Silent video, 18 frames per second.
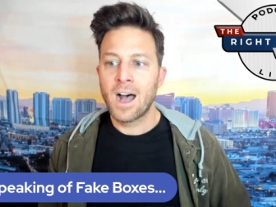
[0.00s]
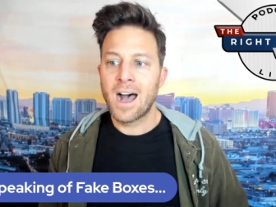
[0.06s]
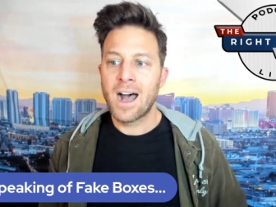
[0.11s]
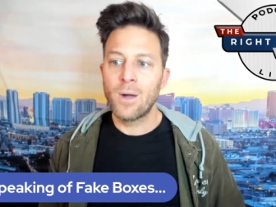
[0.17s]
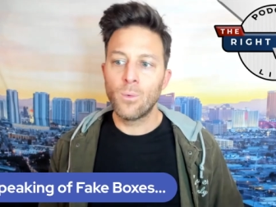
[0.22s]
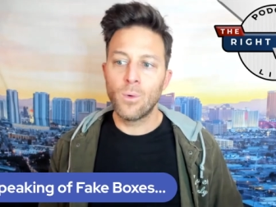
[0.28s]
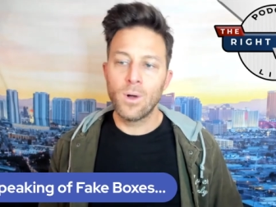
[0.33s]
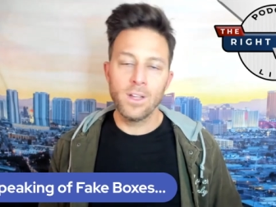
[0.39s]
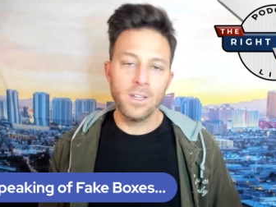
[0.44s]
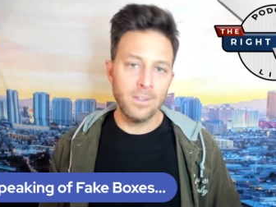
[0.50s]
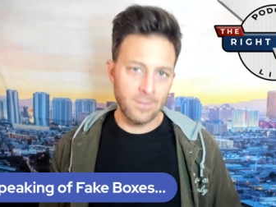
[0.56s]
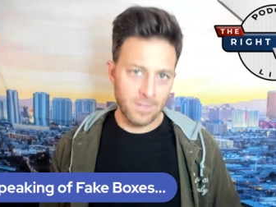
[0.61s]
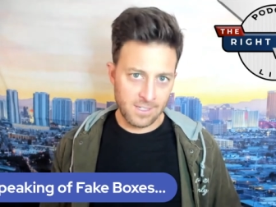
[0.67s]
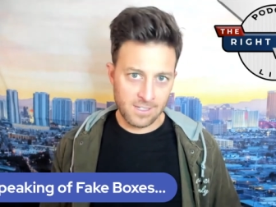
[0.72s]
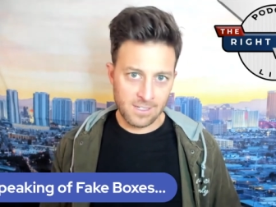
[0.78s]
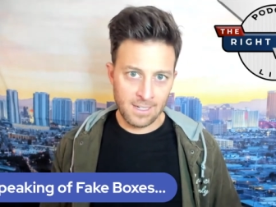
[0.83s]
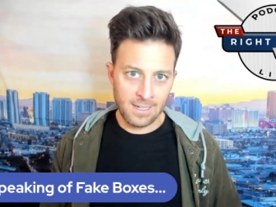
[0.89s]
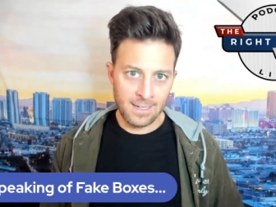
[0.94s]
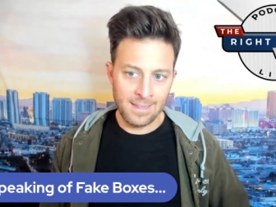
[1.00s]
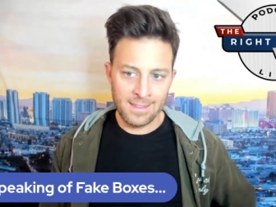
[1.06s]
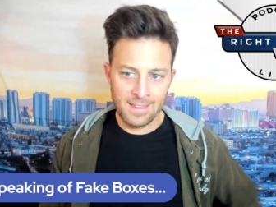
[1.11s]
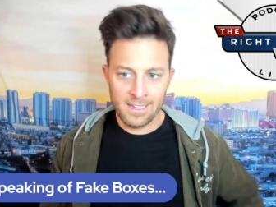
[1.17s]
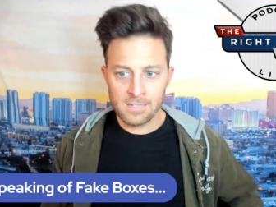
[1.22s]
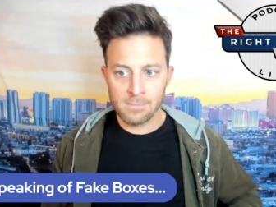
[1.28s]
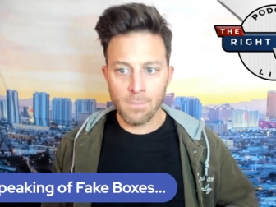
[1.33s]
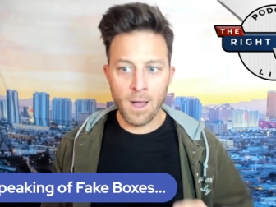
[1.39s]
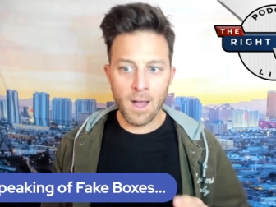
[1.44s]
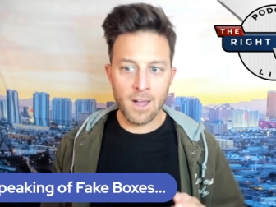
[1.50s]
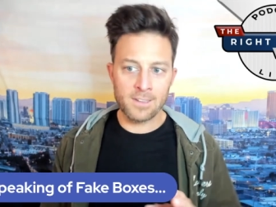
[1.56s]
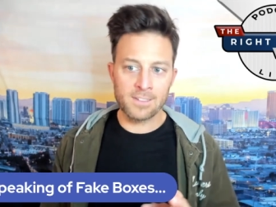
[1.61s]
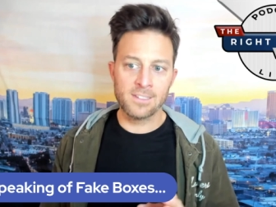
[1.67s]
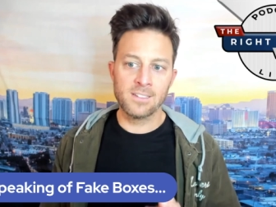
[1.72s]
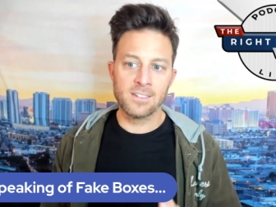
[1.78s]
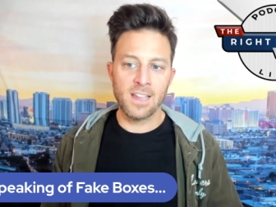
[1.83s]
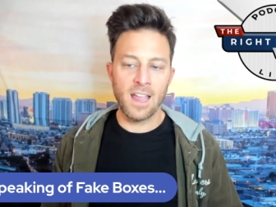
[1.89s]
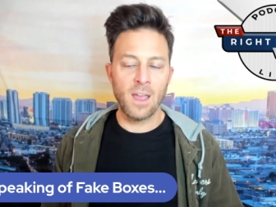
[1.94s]
I want you to see these
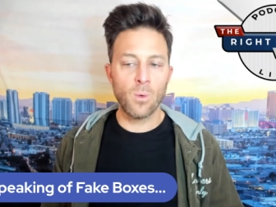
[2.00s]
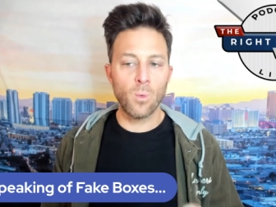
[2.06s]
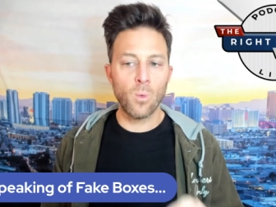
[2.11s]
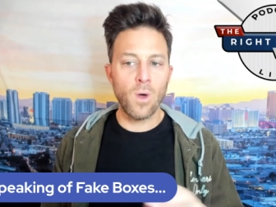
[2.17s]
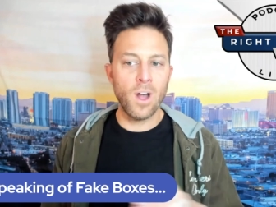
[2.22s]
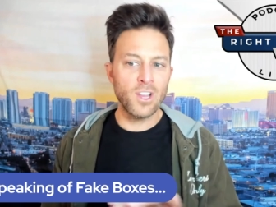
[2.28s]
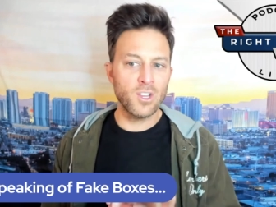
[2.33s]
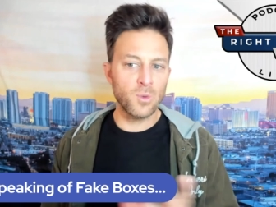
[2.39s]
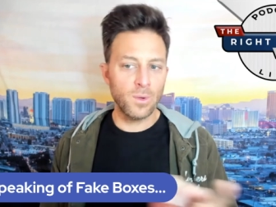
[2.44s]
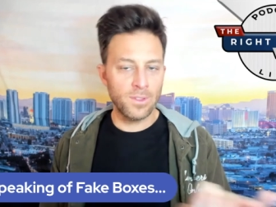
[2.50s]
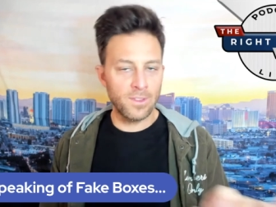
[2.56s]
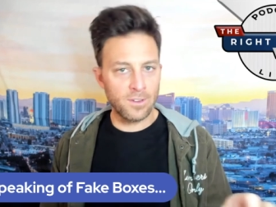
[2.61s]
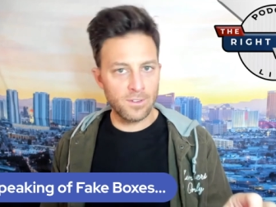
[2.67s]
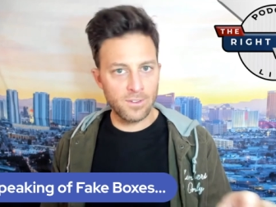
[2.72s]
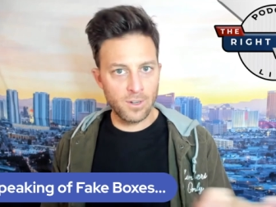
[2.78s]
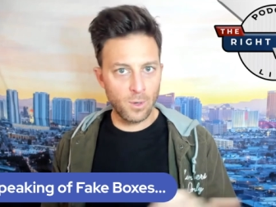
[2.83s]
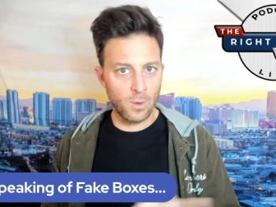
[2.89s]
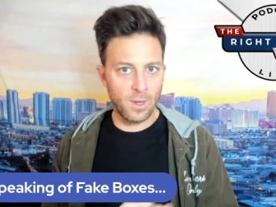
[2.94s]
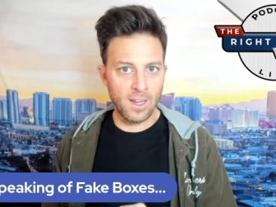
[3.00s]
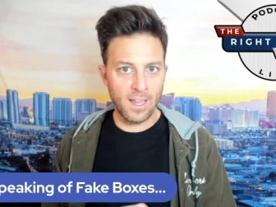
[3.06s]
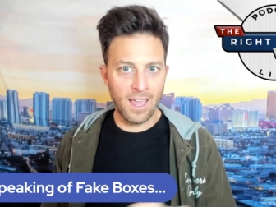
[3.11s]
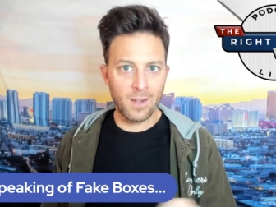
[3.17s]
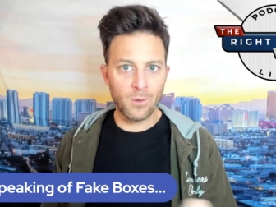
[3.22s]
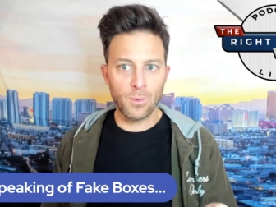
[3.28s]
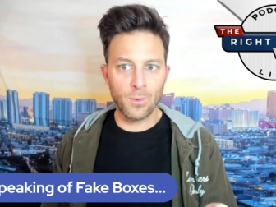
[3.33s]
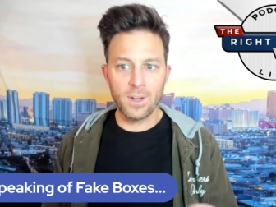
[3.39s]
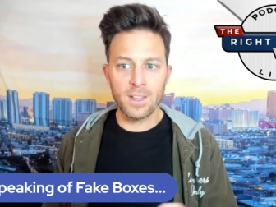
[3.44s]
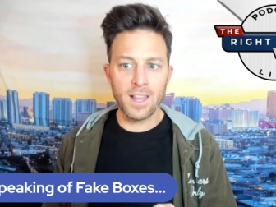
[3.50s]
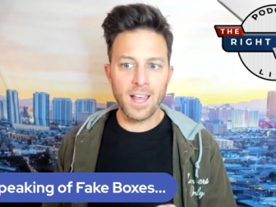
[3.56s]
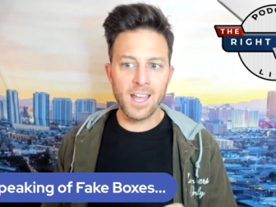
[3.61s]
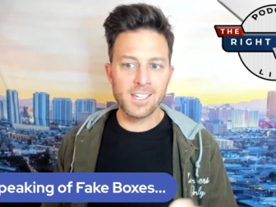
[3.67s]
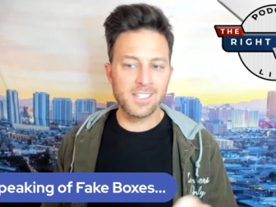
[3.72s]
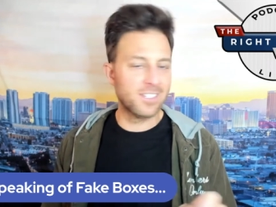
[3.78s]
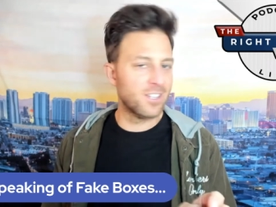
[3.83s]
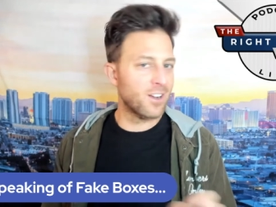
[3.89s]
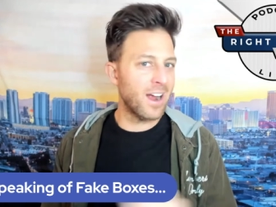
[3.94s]
boxes and watch what they're doing and
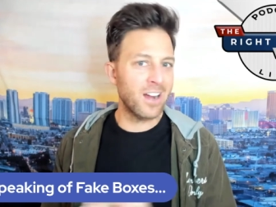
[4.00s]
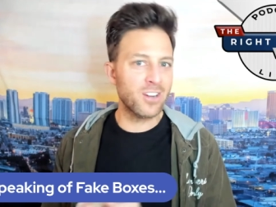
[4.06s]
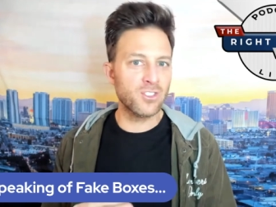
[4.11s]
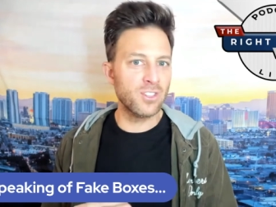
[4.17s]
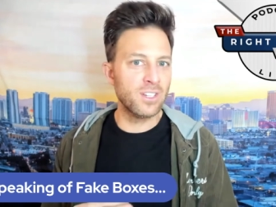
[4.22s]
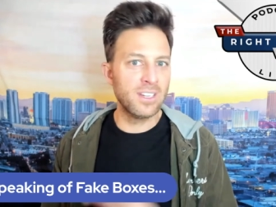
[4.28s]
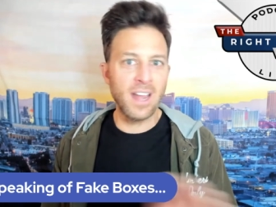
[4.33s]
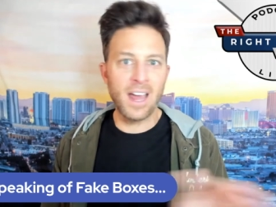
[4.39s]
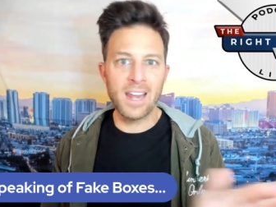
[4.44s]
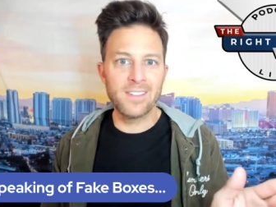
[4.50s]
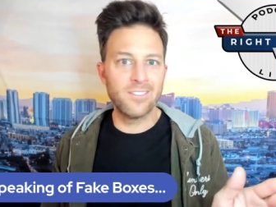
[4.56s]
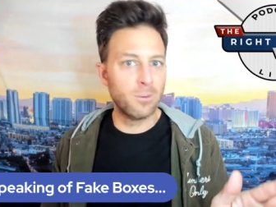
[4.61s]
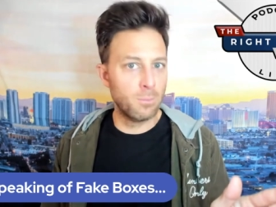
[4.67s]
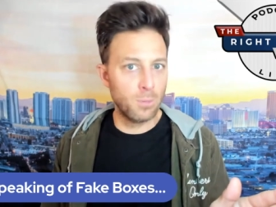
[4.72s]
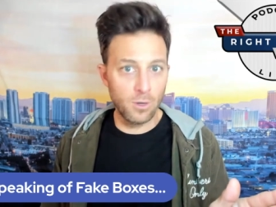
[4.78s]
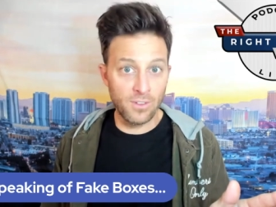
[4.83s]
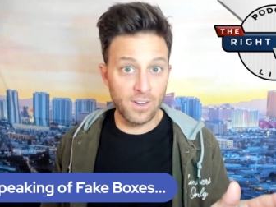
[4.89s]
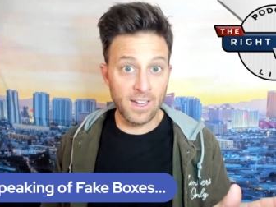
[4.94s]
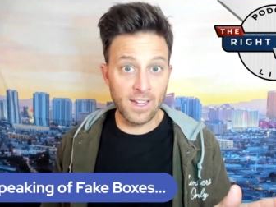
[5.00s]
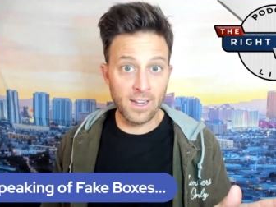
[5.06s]
realize they're actually not even moving